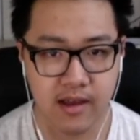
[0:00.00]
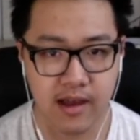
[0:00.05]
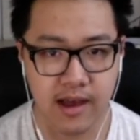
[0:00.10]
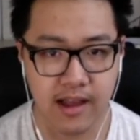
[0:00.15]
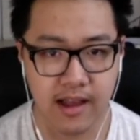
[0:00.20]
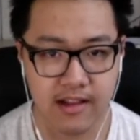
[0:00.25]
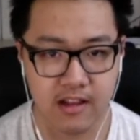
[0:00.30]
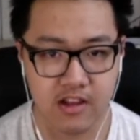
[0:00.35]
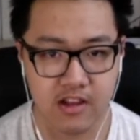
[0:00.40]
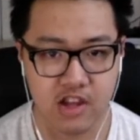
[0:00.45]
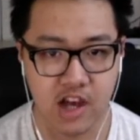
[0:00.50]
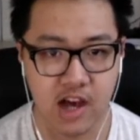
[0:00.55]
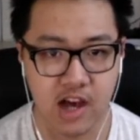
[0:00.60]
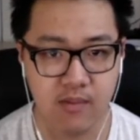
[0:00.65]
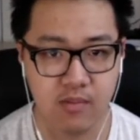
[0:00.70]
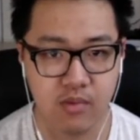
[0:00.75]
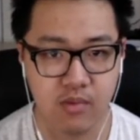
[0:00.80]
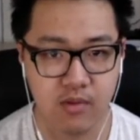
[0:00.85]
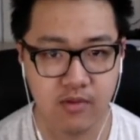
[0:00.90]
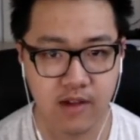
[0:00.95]
At the
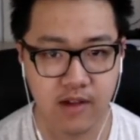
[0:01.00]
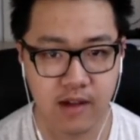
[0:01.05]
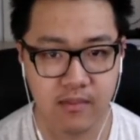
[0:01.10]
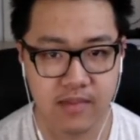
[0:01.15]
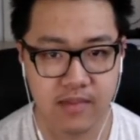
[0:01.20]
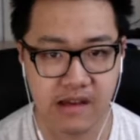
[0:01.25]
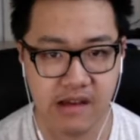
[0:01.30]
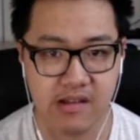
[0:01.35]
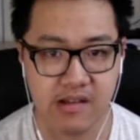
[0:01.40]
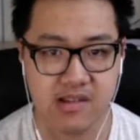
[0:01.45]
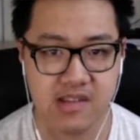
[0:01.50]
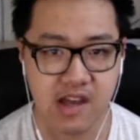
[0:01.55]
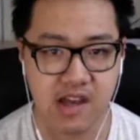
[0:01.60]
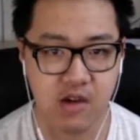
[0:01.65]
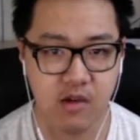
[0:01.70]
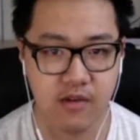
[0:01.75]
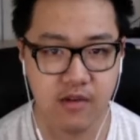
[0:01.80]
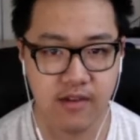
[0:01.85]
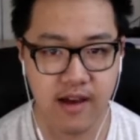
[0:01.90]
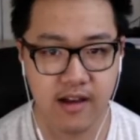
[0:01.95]
top, we've got meow
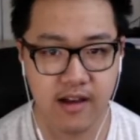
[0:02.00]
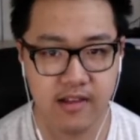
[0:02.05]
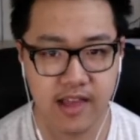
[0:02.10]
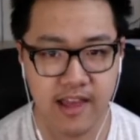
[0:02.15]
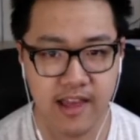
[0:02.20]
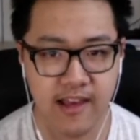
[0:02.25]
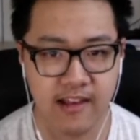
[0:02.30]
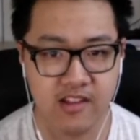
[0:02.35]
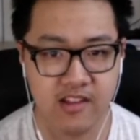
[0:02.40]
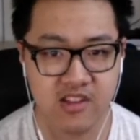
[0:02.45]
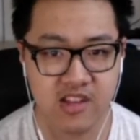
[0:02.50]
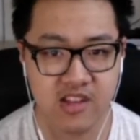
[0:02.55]
suck without an S,